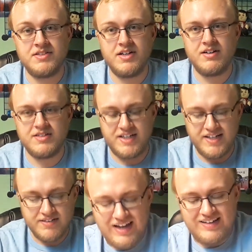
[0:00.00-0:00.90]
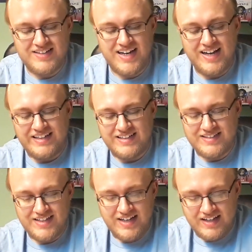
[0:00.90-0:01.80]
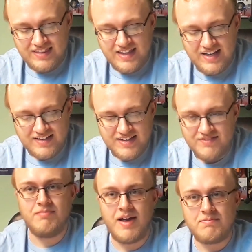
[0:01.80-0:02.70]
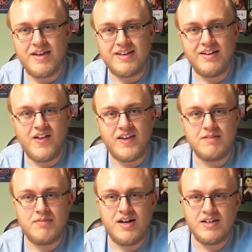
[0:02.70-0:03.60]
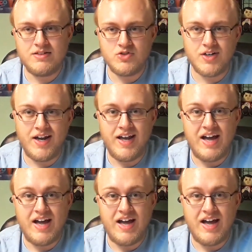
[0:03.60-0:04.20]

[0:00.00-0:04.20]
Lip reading: nerdy, and I decided that maybe calling him Andre